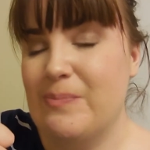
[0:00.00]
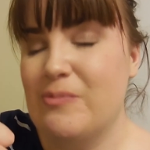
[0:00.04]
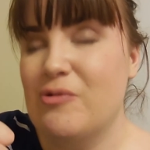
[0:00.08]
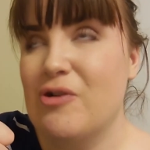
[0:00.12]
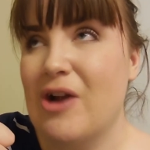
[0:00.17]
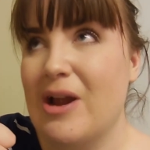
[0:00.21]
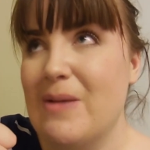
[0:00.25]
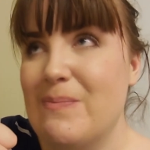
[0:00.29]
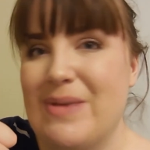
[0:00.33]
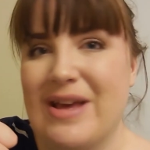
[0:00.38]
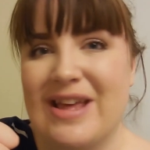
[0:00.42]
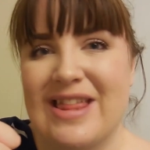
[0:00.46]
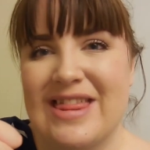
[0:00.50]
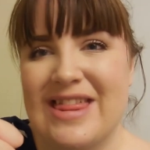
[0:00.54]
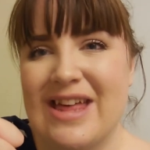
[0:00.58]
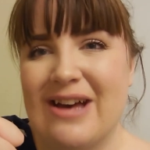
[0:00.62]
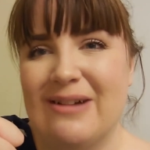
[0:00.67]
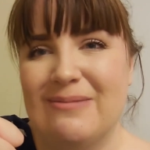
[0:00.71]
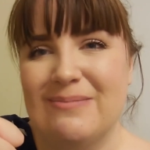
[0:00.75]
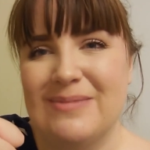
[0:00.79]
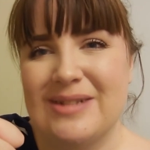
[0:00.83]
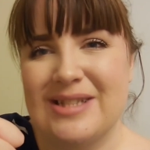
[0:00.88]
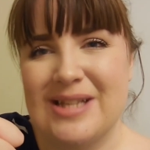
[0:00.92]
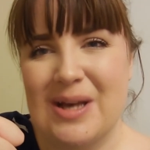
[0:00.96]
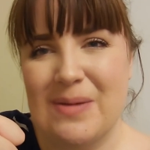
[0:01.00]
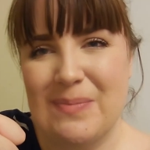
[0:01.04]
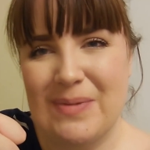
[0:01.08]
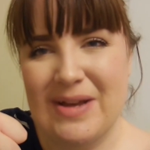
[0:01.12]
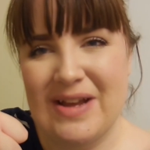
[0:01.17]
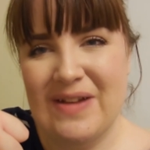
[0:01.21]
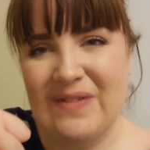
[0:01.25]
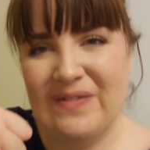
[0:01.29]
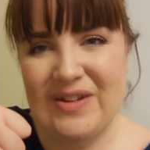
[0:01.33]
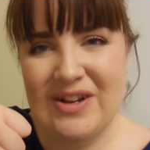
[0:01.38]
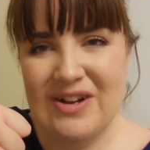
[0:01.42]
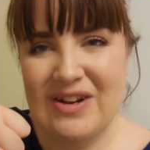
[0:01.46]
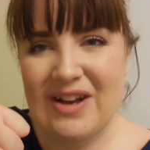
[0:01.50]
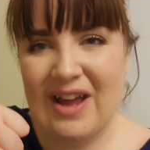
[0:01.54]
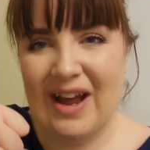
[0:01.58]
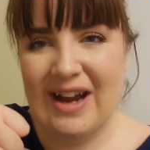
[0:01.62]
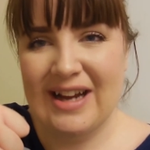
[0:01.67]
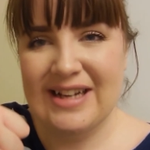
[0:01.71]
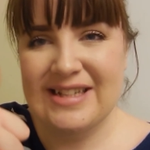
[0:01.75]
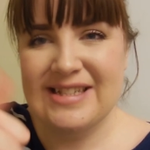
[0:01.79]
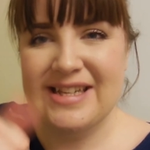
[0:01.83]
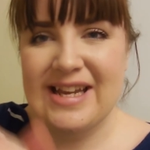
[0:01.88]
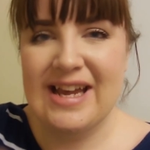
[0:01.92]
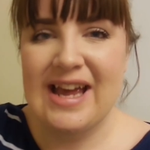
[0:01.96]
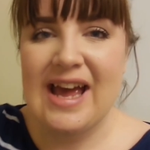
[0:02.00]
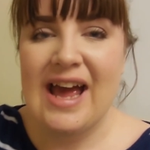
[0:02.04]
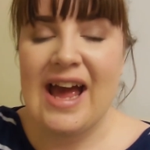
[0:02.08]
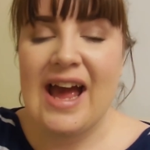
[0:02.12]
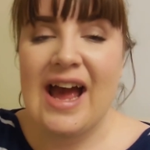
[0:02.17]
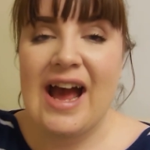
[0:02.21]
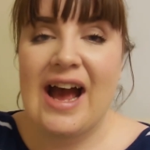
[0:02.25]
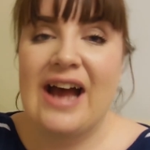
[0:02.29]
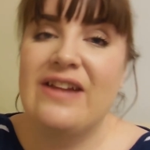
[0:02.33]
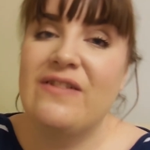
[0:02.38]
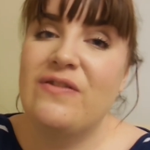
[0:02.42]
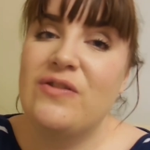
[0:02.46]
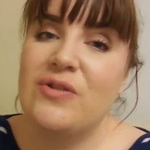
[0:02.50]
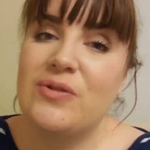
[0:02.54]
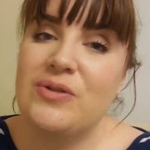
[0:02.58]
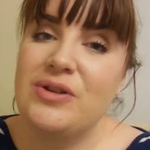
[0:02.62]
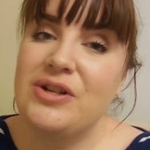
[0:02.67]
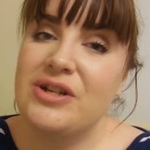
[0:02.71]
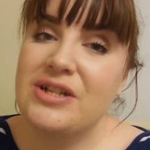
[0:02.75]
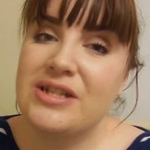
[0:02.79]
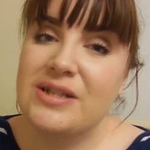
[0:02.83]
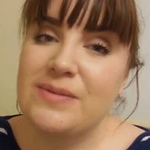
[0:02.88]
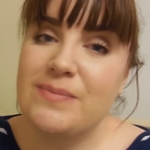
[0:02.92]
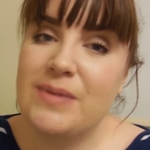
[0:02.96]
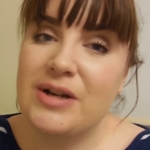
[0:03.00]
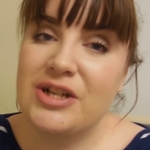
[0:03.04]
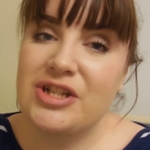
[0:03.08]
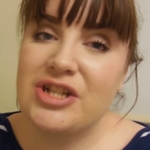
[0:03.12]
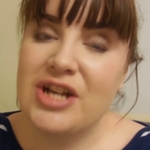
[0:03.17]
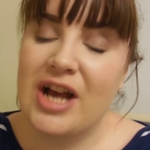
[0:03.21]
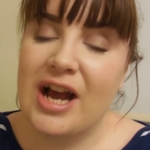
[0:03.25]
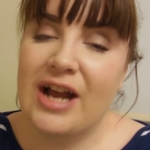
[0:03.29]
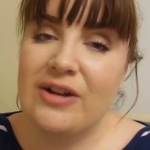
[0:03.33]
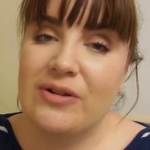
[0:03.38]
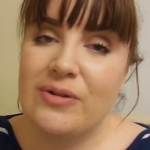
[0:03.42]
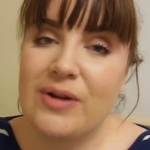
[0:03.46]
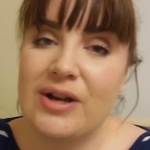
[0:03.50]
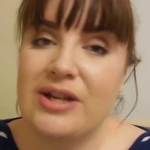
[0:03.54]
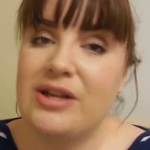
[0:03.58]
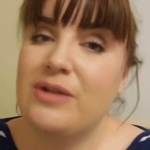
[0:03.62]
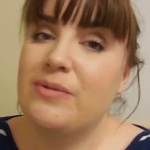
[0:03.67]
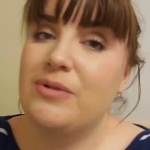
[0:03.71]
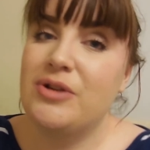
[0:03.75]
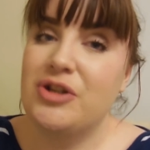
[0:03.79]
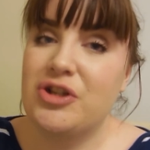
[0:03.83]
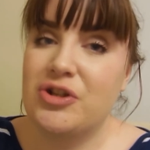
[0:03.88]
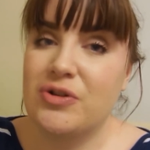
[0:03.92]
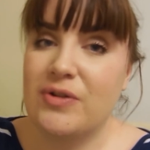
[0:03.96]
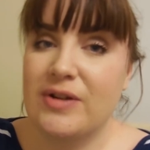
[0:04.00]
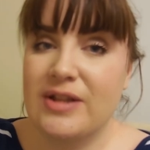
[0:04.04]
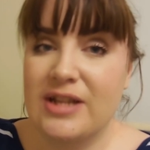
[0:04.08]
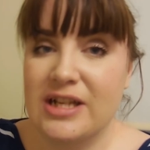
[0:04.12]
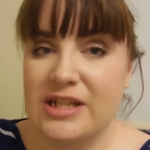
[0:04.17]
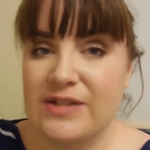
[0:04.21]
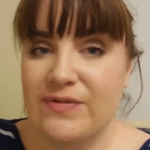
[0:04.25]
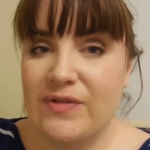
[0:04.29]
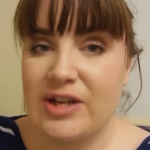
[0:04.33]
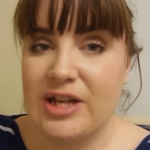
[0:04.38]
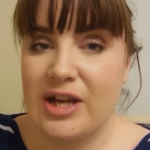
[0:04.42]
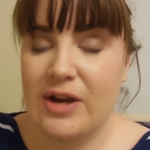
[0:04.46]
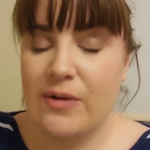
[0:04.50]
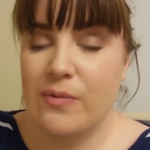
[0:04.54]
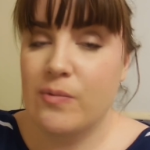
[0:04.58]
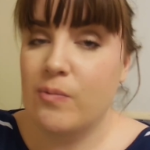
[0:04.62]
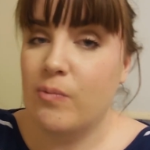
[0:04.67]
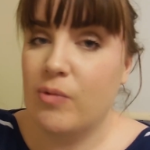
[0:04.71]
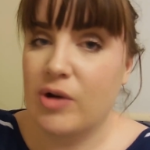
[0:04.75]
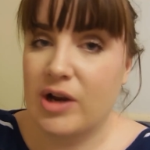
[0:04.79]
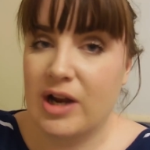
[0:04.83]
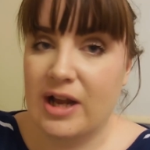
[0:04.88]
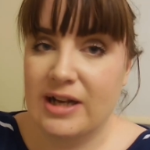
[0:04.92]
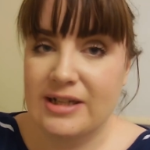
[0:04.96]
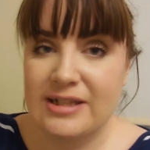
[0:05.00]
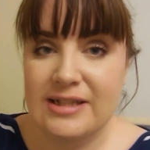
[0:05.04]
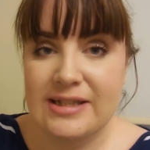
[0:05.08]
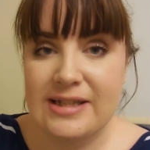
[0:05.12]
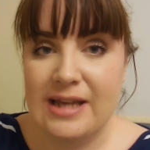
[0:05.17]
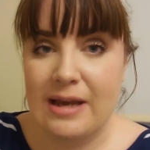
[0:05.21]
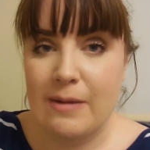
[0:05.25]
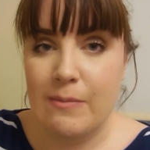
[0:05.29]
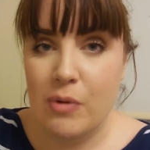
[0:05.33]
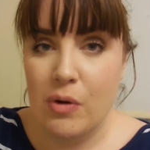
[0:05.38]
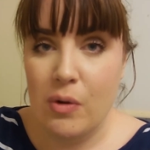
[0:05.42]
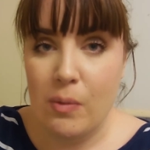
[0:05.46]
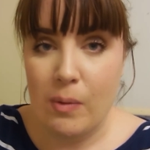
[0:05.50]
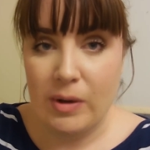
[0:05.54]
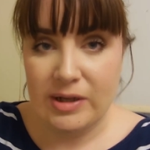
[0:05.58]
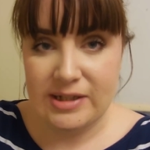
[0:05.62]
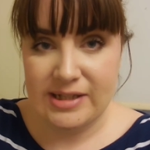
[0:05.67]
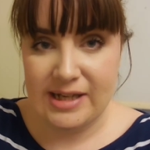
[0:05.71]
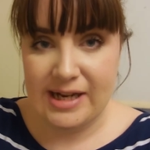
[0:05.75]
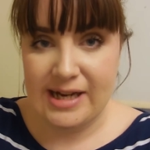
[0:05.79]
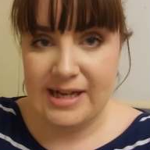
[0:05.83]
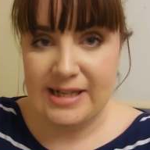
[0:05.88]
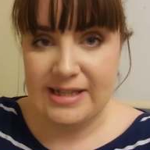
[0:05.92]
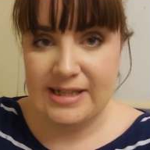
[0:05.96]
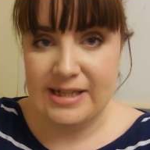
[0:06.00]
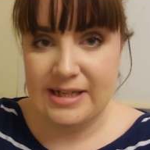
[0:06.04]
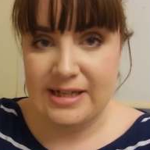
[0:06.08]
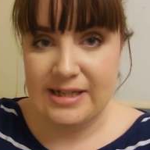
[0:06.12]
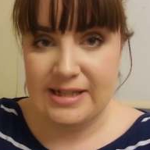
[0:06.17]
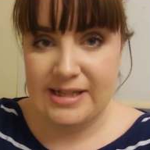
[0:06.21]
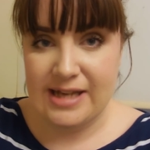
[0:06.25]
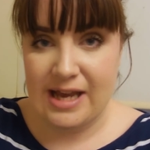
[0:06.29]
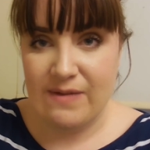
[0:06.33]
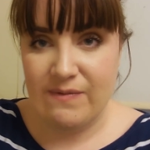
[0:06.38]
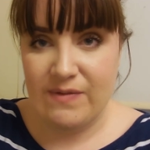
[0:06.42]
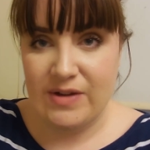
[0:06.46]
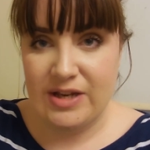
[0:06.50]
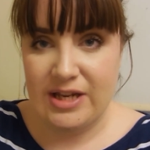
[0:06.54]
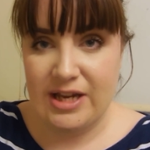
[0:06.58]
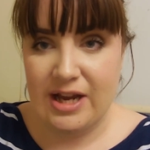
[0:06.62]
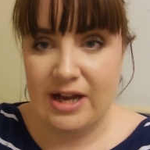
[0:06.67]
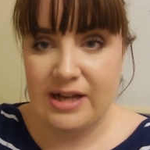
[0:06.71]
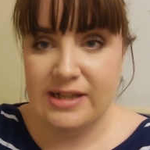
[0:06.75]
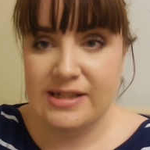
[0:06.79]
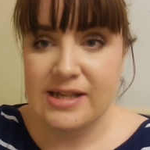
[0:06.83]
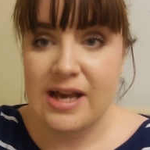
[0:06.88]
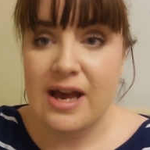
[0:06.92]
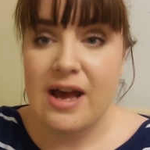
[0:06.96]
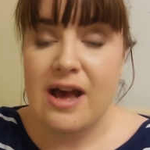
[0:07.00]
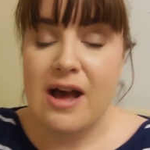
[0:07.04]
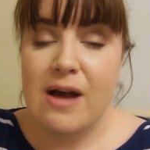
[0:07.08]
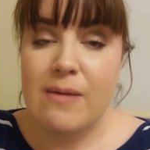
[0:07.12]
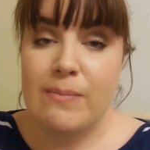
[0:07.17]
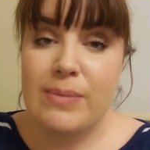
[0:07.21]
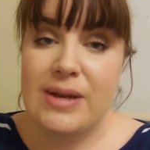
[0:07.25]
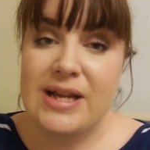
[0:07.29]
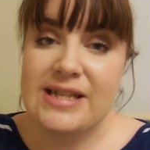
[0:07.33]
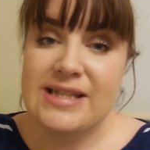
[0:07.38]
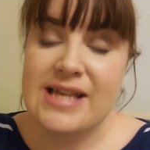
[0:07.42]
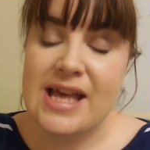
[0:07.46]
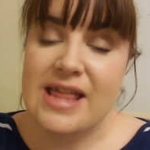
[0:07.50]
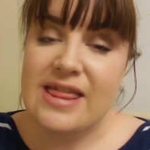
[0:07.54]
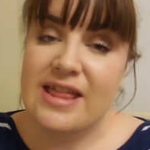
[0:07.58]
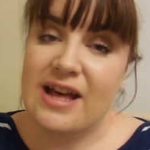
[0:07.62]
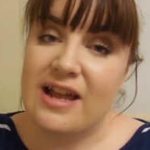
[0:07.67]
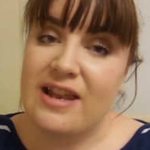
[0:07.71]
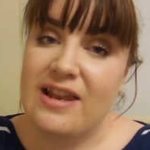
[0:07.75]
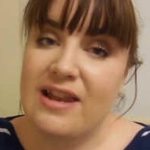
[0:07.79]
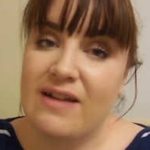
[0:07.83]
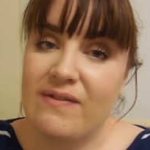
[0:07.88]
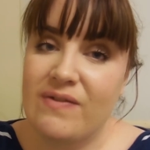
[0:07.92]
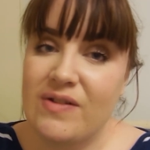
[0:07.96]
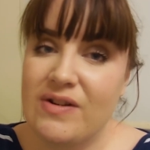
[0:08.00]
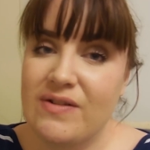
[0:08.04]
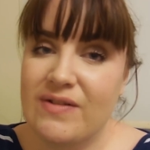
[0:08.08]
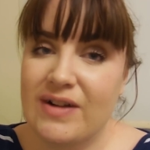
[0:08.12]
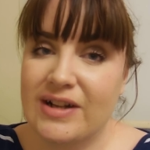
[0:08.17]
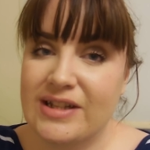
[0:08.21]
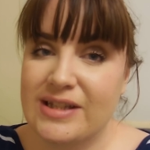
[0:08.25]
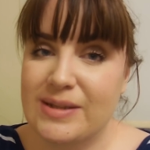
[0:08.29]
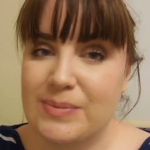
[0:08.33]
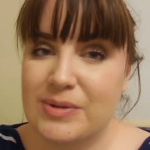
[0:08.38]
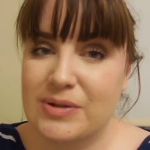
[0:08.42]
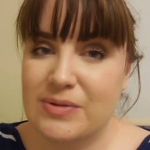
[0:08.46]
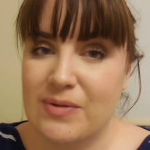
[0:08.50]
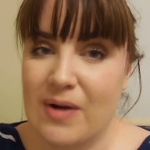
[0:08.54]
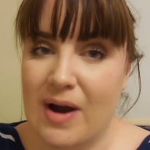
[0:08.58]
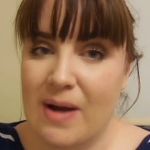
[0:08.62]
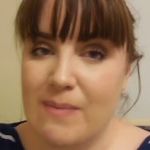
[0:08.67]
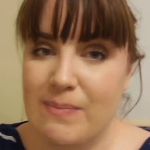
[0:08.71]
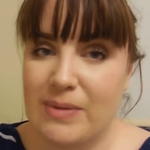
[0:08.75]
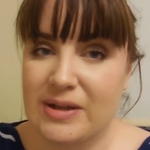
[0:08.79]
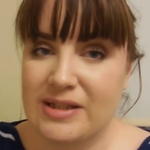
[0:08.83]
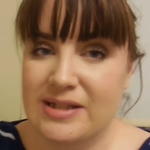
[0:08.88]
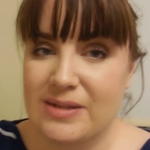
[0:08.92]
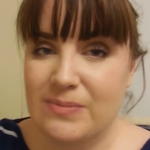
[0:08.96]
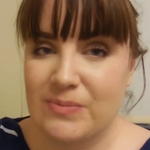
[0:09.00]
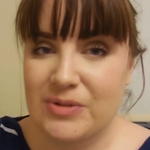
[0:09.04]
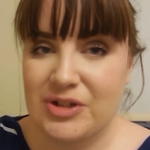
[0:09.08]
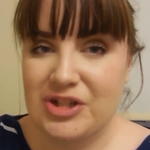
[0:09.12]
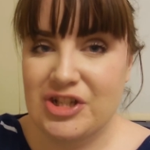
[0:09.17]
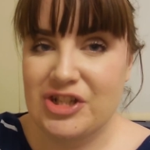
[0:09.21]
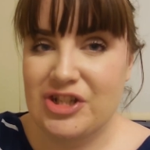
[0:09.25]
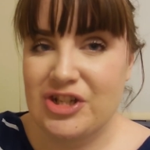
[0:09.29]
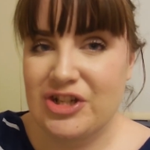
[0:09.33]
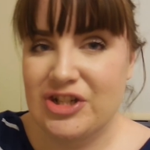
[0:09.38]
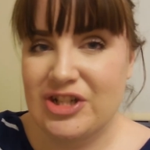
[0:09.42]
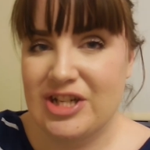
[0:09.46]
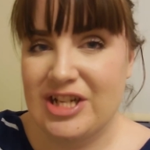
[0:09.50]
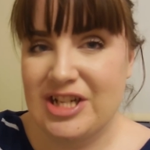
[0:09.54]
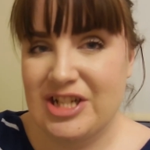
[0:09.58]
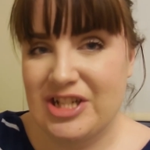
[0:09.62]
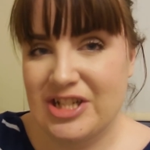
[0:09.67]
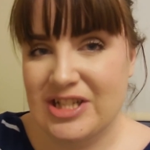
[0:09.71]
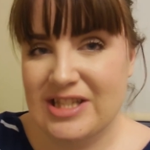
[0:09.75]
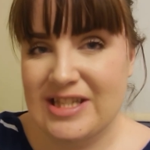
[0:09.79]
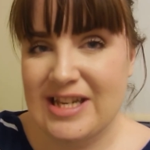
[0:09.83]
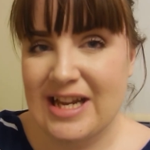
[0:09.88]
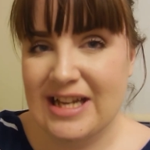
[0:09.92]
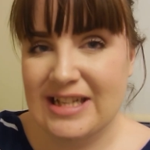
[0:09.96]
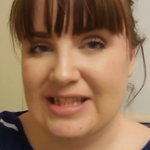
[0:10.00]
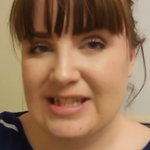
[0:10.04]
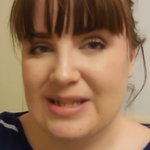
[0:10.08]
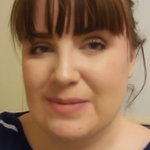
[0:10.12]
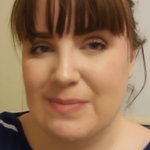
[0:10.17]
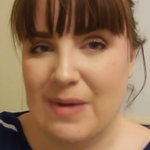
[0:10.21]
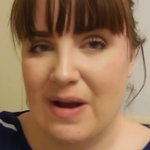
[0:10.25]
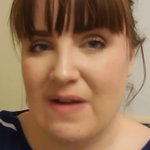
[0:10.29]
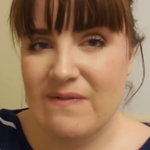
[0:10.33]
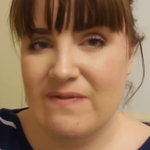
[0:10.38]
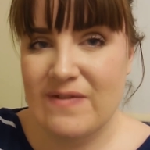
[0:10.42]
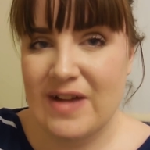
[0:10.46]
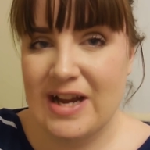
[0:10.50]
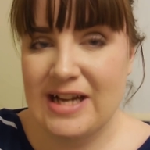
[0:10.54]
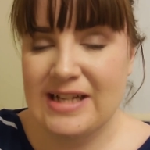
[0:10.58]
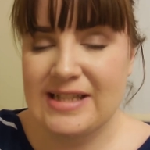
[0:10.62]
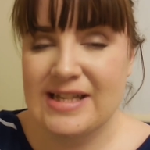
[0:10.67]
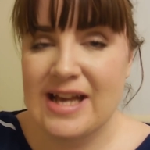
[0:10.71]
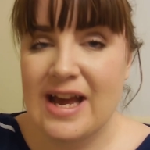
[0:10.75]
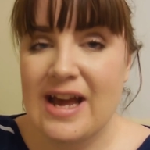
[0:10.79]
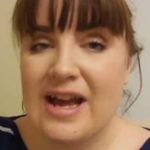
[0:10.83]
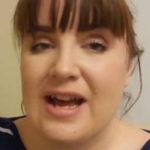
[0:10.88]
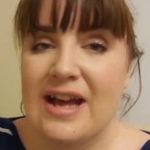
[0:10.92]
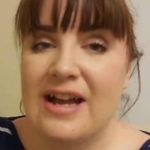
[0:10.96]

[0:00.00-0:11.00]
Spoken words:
great big thumbs up if you liked it. And if you're new to my channel and you enjoyed this video and would like to see more What I Eat in a Day videos, please hit that lovely red subscribe button, which is usually just next to my face.